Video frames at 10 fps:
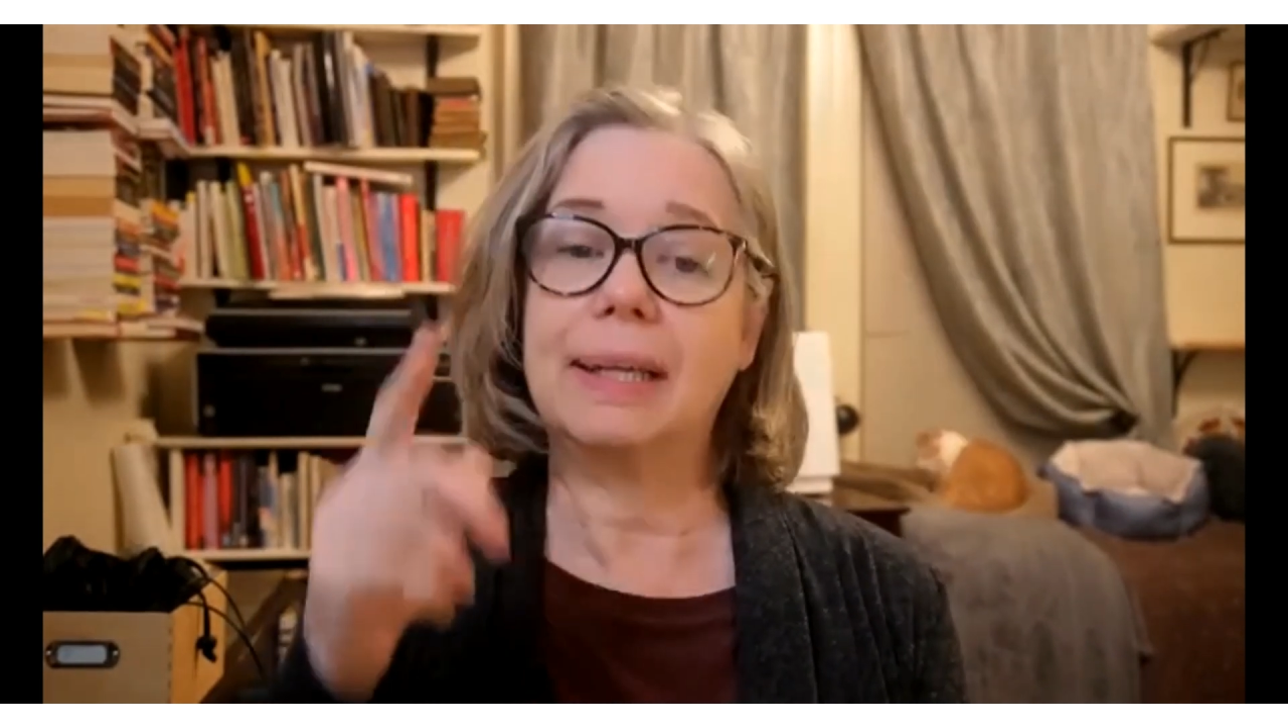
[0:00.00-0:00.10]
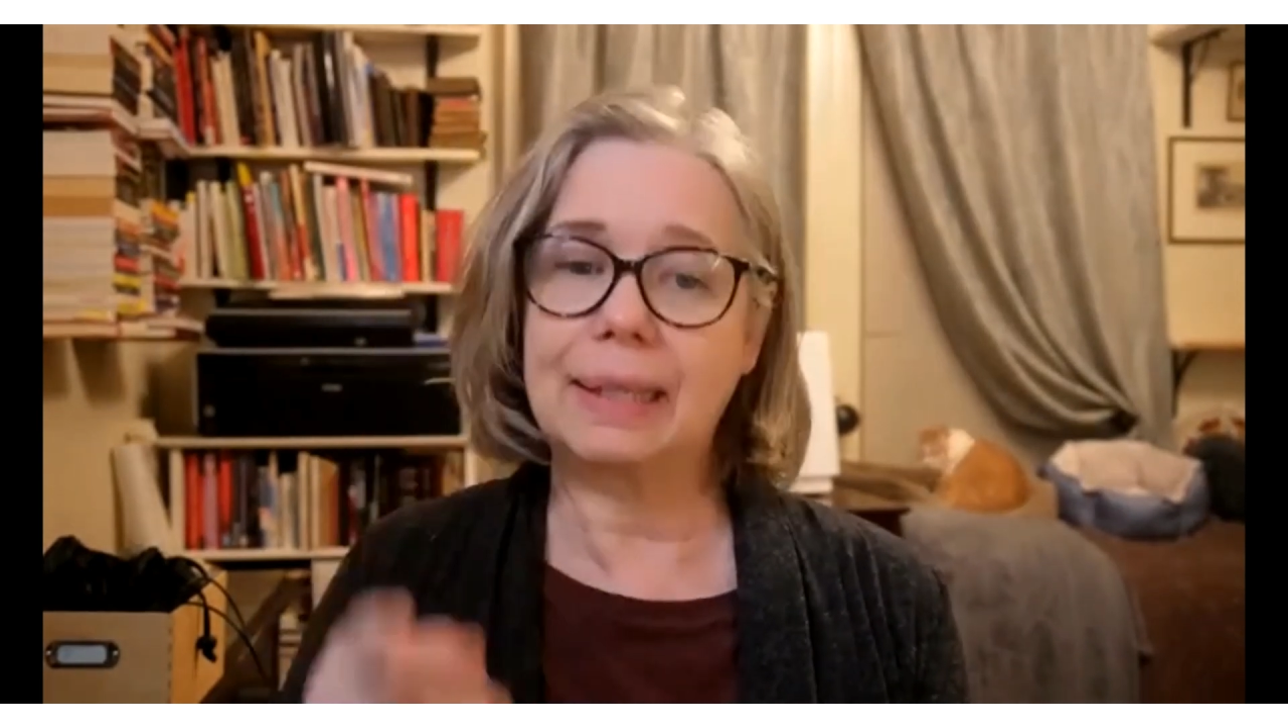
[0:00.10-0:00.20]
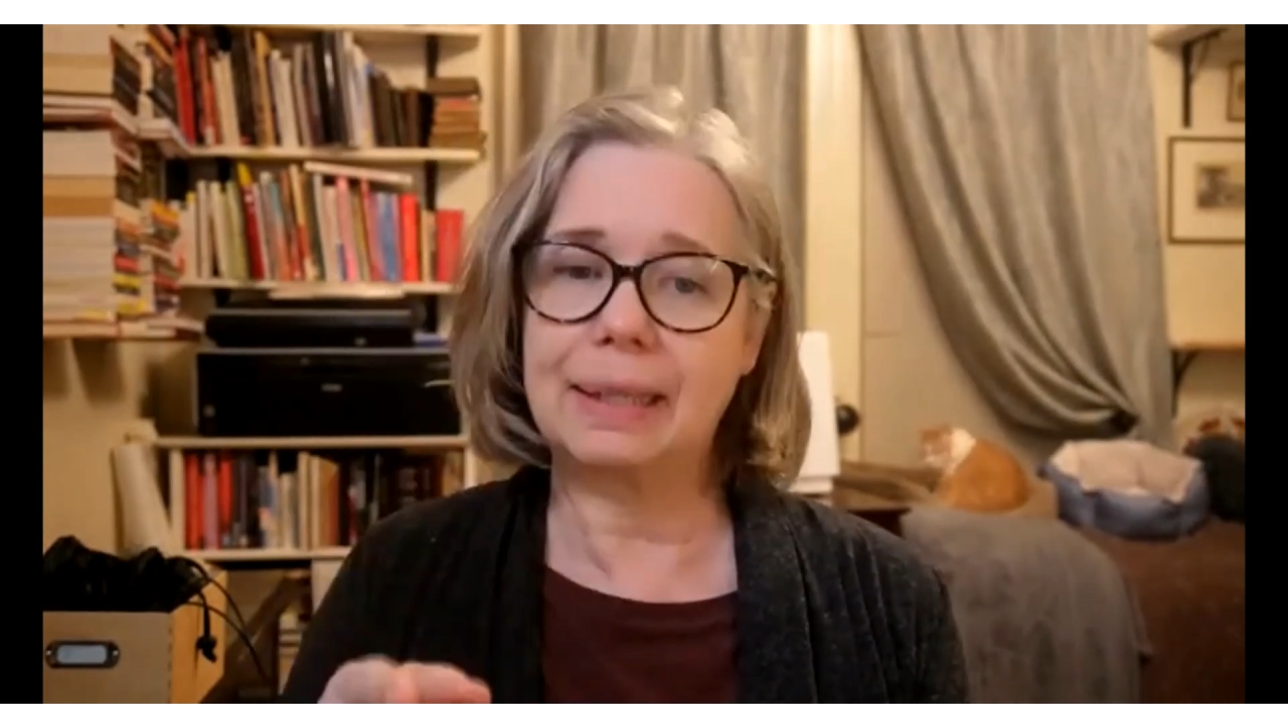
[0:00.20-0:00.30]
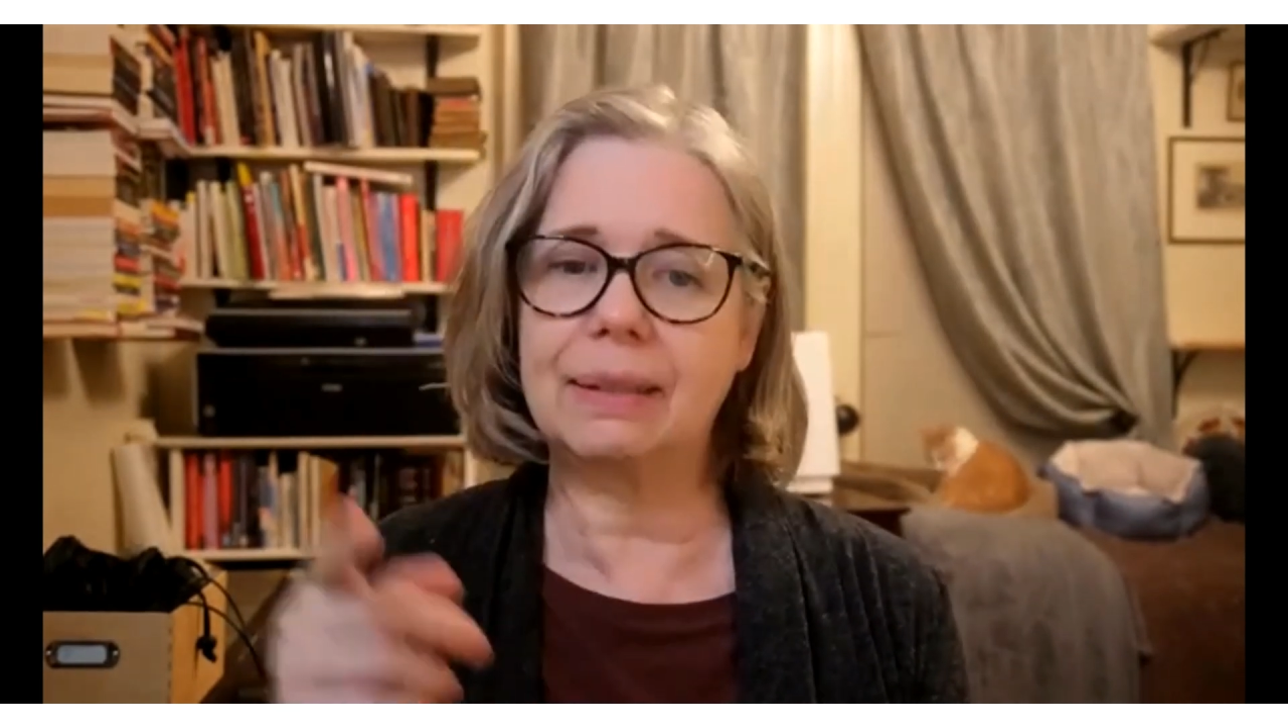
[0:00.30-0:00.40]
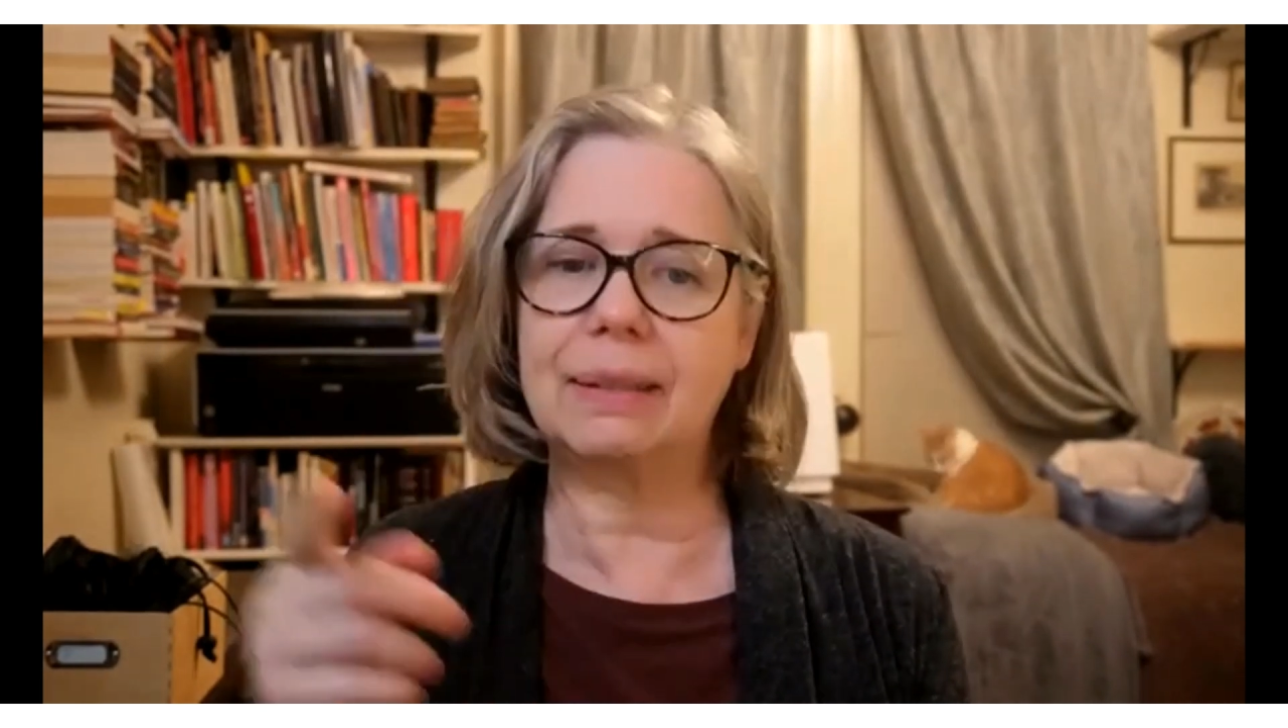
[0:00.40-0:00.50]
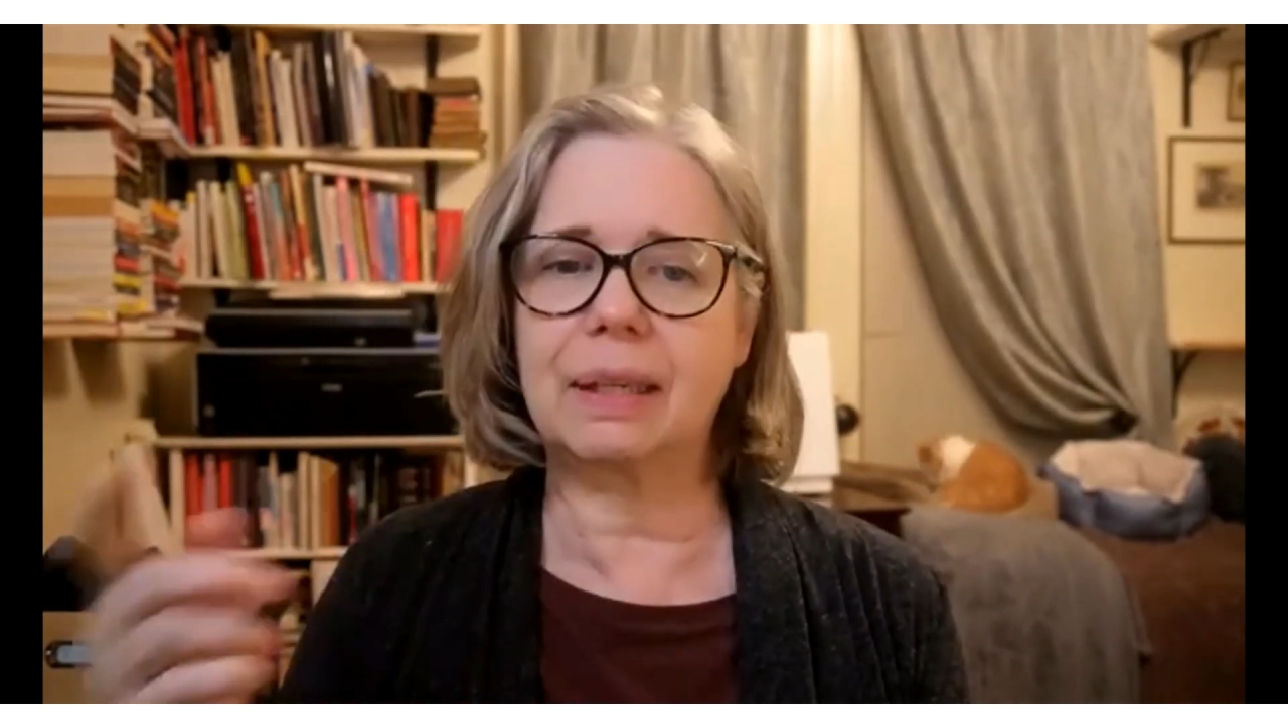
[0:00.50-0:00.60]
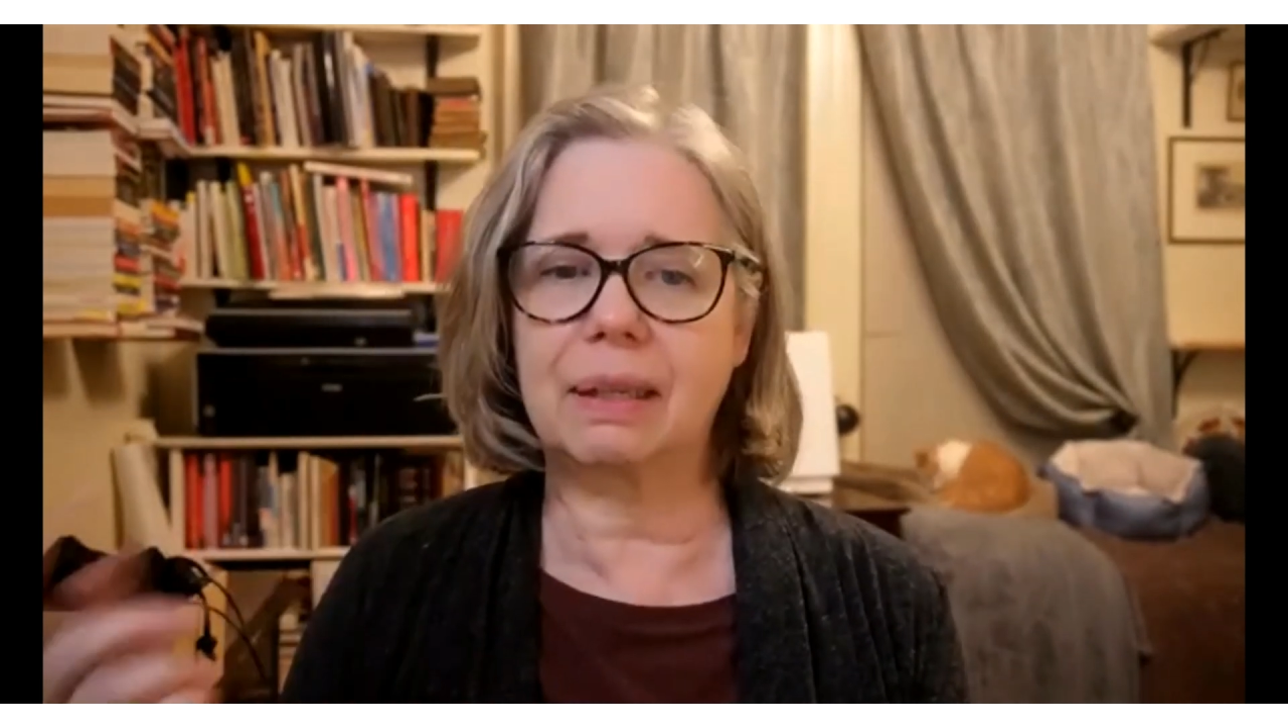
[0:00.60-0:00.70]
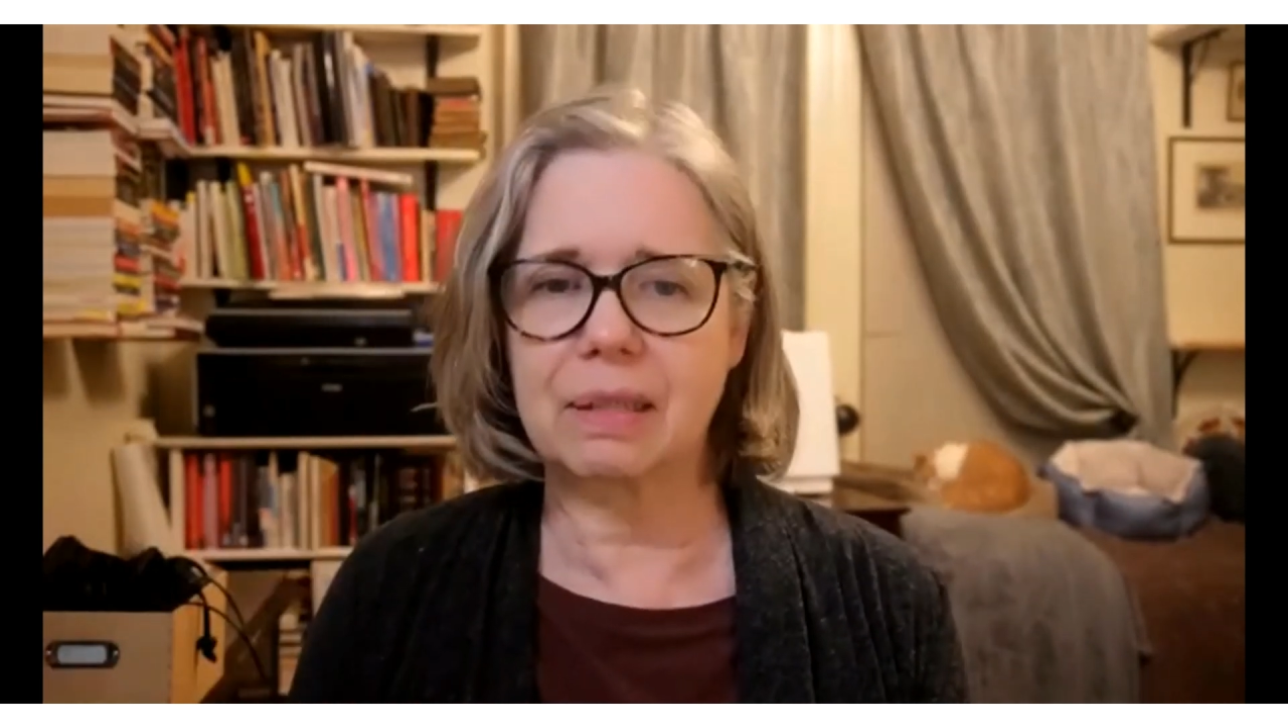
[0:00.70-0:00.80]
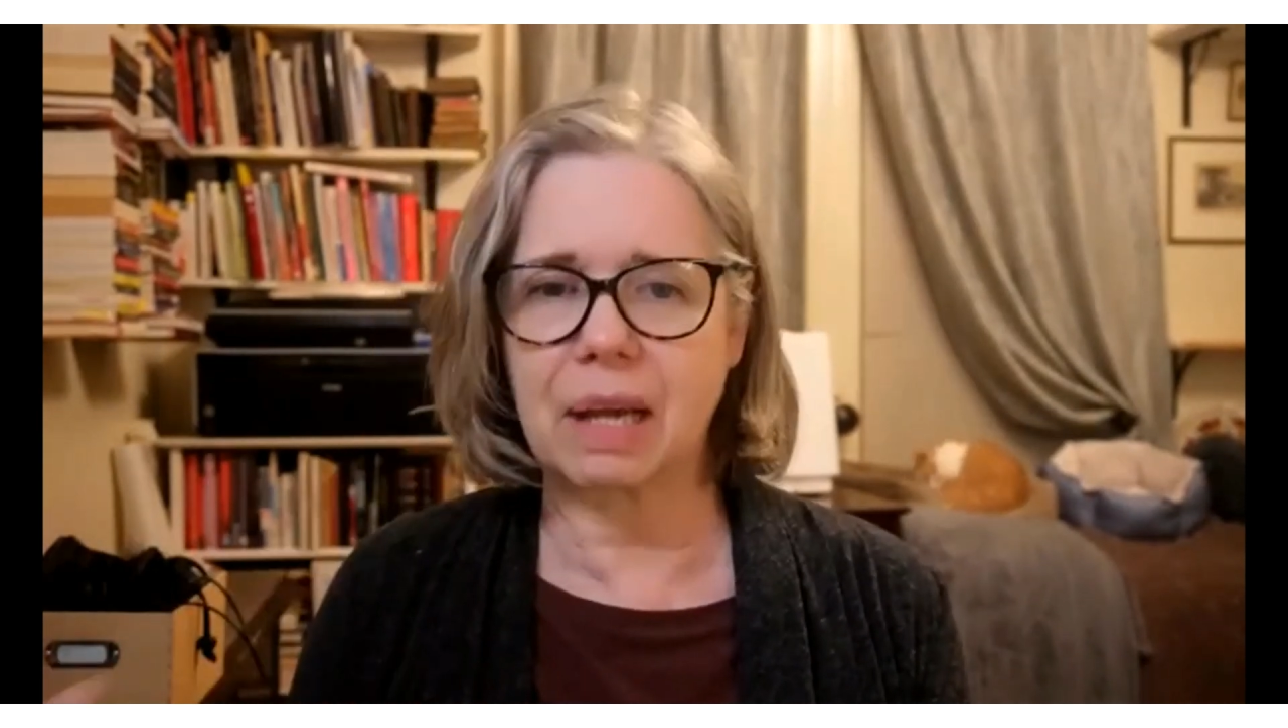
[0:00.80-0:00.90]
Healing